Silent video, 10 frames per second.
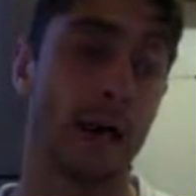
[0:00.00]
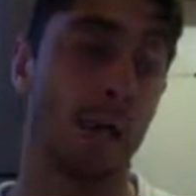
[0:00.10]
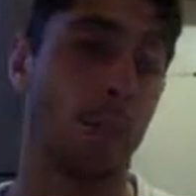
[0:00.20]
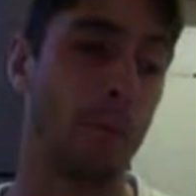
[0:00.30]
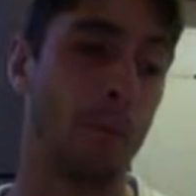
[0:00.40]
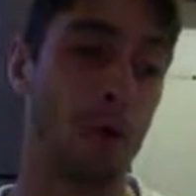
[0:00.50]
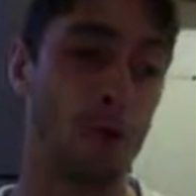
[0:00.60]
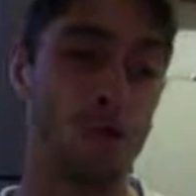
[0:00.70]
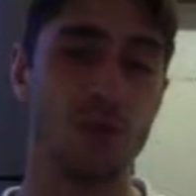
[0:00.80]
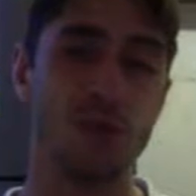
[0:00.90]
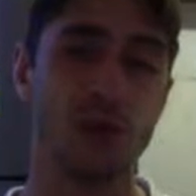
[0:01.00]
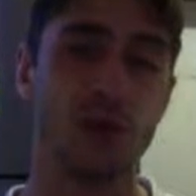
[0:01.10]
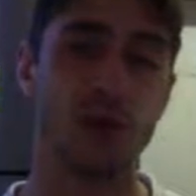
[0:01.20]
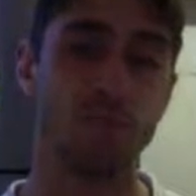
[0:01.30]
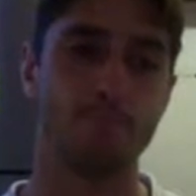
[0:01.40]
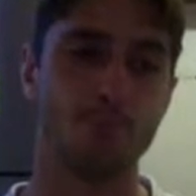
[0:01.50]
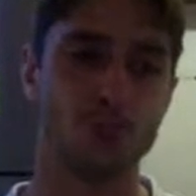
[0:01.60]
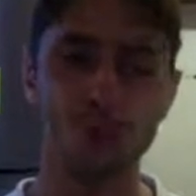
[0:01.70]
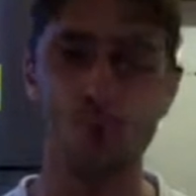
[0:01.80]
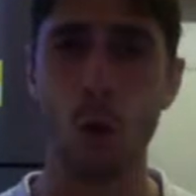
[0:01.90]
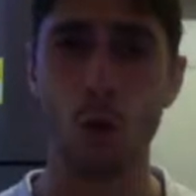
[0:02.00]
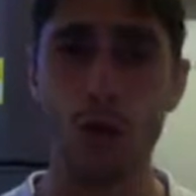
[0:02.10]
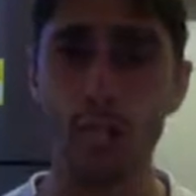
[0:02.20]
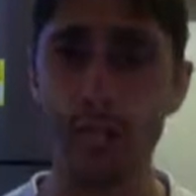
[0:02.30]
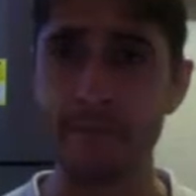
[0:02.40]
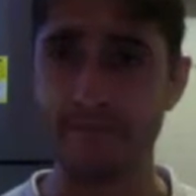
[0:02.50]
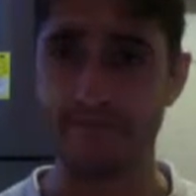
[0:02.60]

Maybe you're using SumoMe,